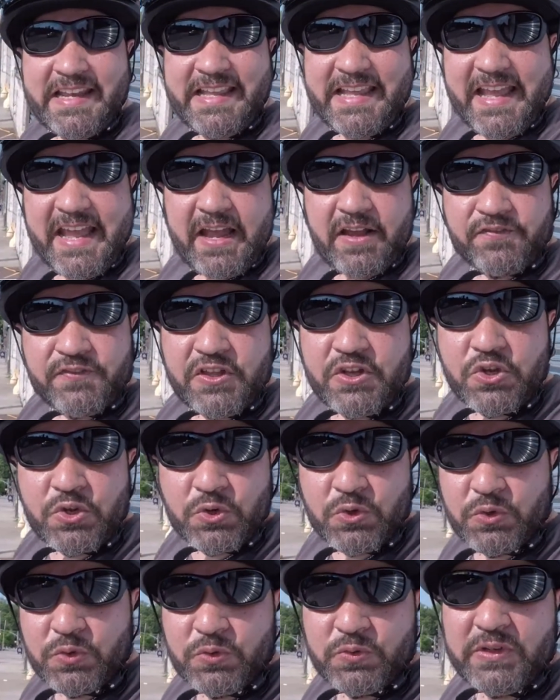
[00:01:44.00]
in the
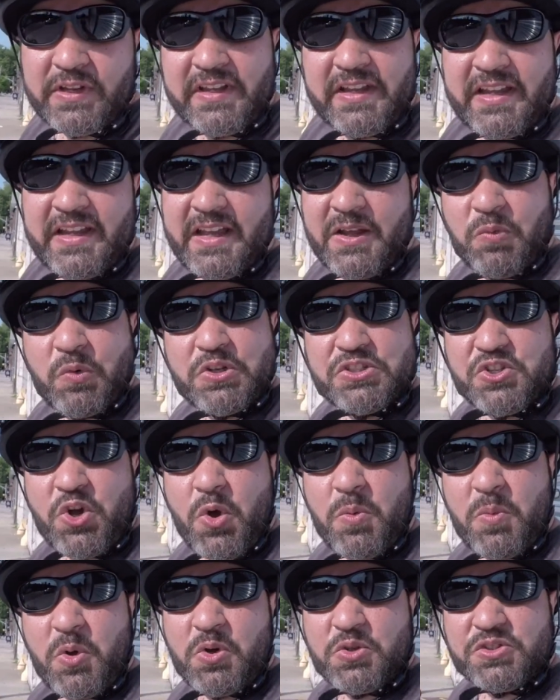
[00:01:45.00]
afternoon. It was
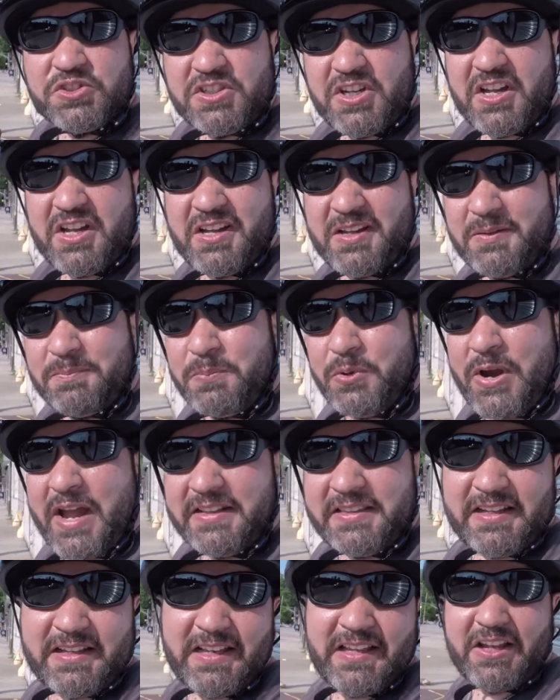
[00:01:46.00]
almost
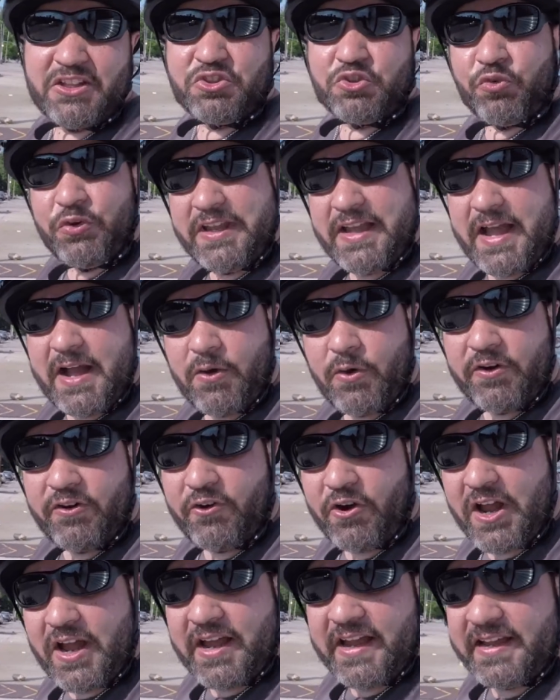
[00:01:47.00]
practically a 3-hour
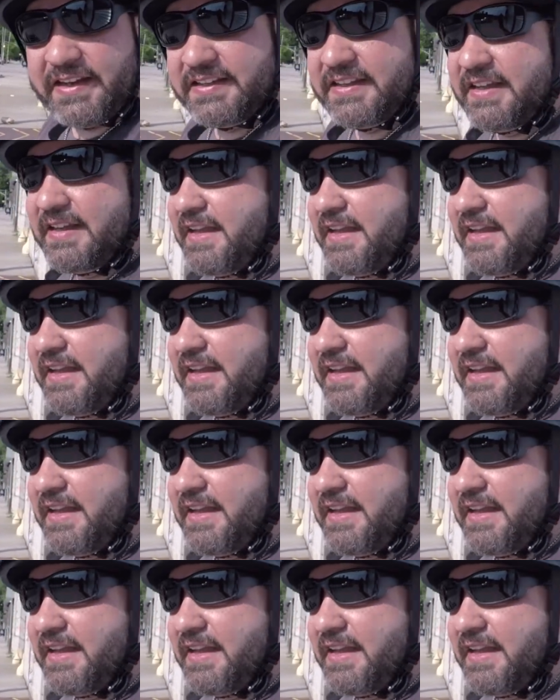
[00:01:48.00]
ride,